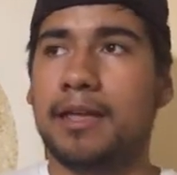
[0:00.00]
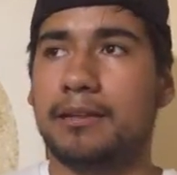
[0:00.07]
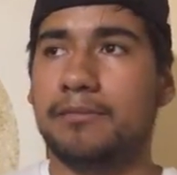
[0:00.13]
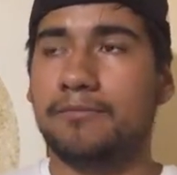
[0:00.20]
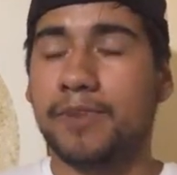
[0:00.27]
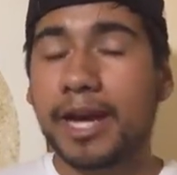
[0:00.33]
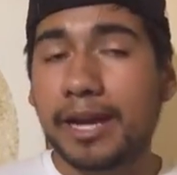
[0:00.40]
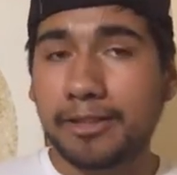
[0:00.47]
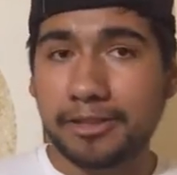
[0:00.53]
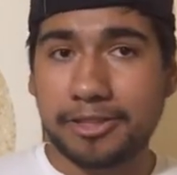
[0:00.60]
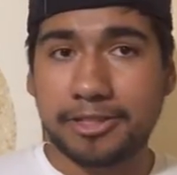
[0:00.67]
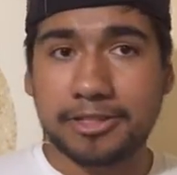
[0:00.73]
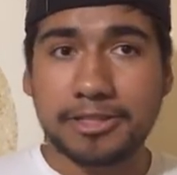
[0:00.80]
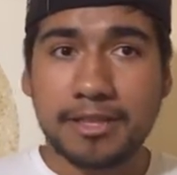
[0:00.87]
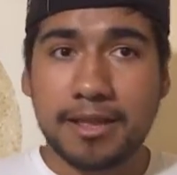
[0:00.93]
and
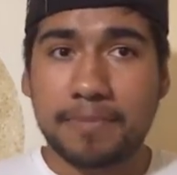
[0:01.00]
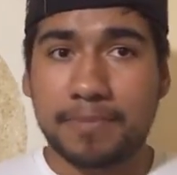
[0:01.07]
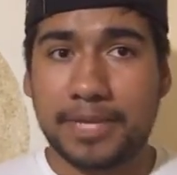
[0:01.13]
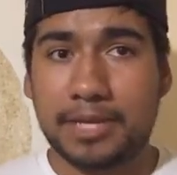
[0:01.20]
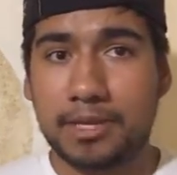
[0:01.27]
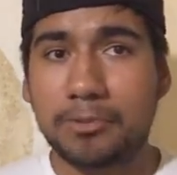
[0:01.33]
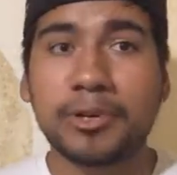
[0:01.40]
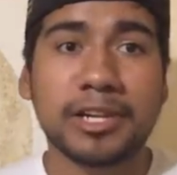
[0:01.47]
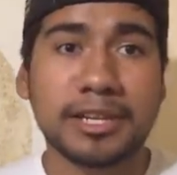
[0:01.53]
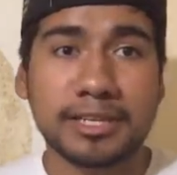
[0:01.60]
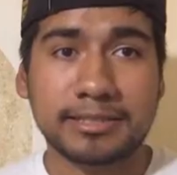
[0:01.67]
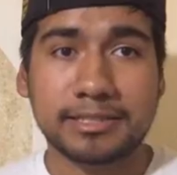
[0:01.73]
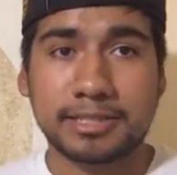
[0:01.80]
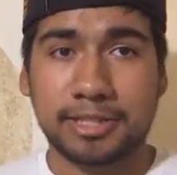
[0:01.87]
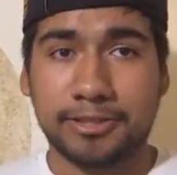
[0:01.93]
violence that you wouldn't
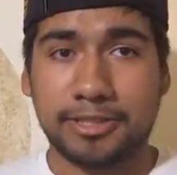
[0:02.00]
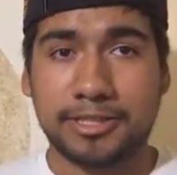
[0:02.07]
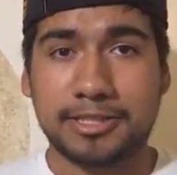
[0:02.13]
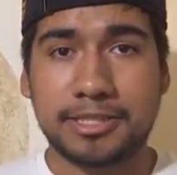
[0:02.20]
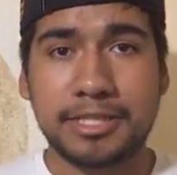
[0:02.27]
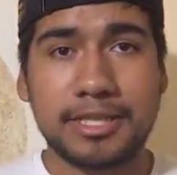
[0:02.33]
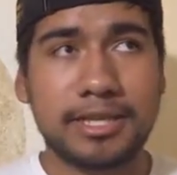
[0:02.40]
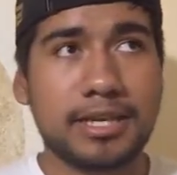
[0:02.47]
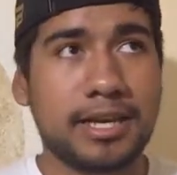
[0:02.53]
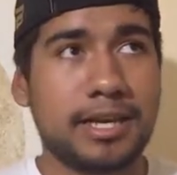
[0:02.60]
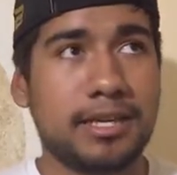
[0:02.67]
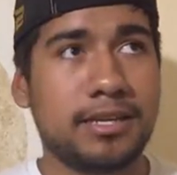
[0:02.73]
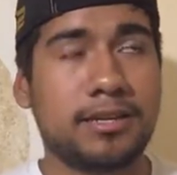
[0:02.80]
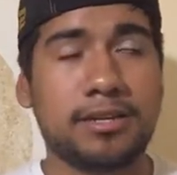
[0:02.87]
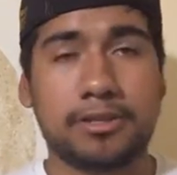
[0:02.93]
necessarily see
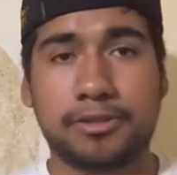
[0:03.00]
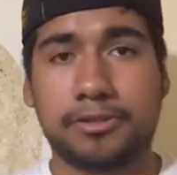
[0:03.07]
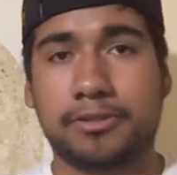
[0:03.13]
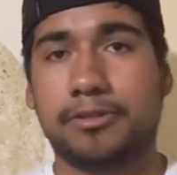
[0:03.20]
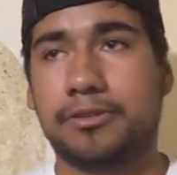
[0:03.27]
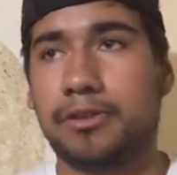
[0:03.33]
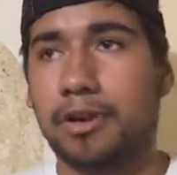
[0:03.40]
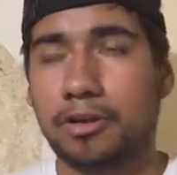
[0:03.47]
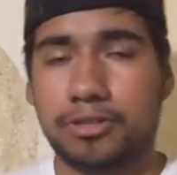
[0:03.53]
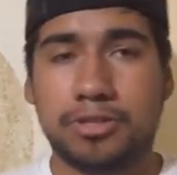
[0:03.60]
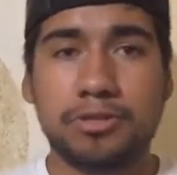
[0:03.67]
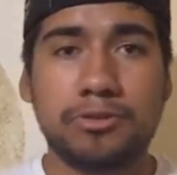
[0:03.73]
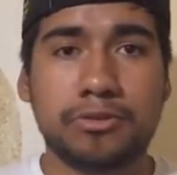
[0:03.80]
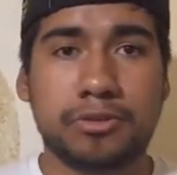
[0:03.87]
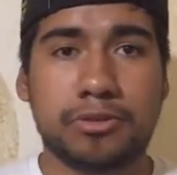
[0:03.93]
in another
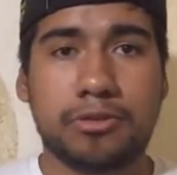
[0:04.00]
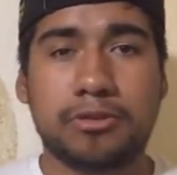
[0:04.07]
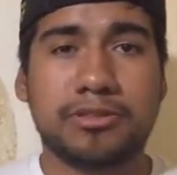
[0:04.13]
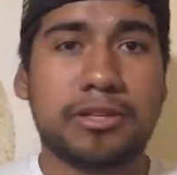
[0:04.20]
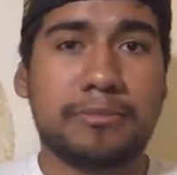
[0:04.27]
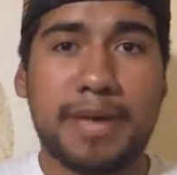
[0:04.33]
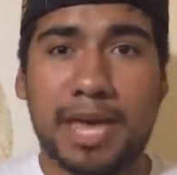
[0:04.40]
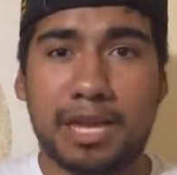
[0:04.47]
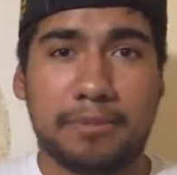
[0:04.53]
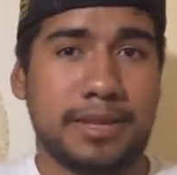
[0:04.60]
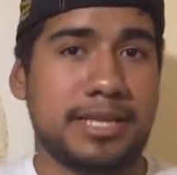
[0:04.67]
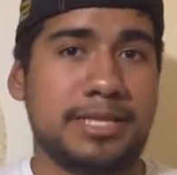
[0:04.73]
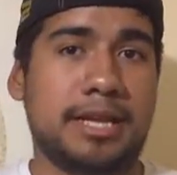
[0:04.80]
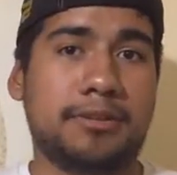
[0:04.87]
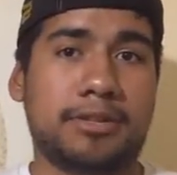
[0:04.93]
cartoon or some
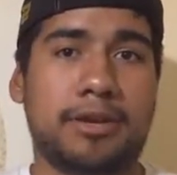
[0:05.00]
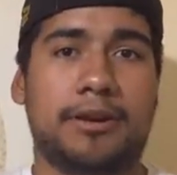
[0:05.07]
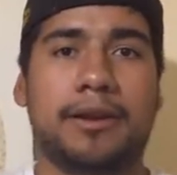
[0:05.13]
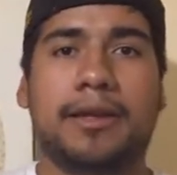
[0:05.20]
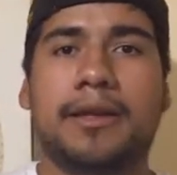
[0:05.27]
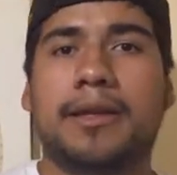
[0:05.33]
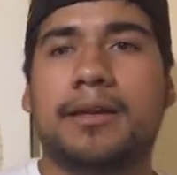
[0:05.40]
animes out there.